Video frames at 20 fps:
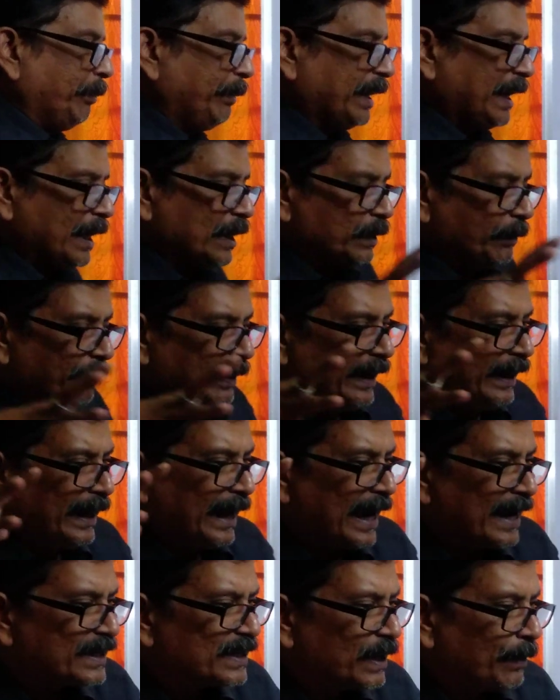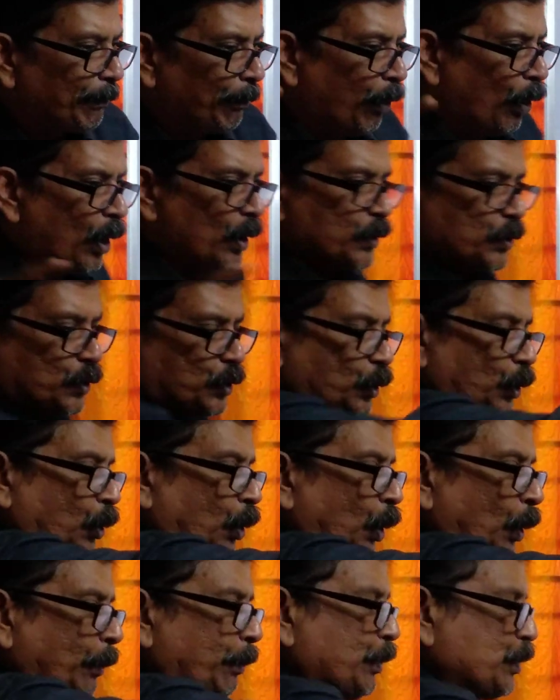because the wind has a force
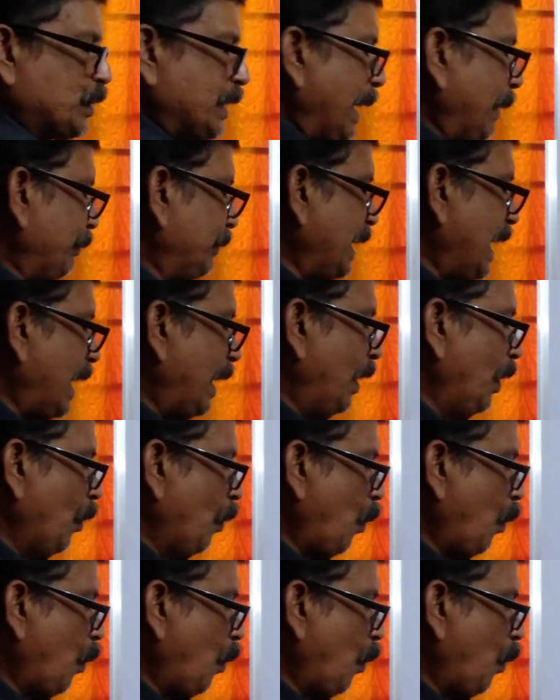to push up the